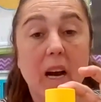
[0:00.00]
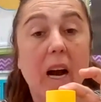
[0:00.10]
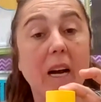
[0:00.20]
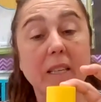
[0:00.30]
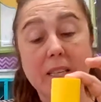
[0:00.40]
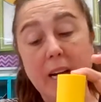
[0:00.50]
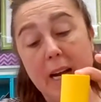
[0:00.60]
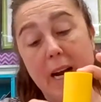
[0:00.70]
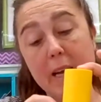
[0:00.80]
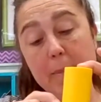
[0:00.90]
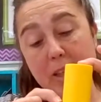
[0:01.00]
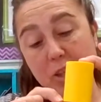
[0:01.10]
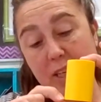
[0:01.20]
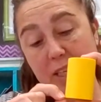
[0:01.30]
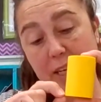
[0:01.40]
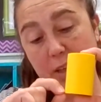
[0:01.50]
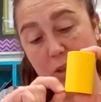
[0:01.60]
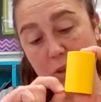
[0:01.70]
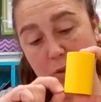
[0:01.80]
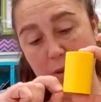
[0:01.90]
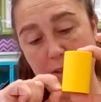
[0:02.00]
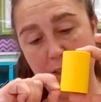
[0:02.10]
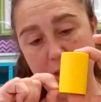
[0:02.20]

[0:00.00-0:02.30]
Takai, I imagine they take a circle and they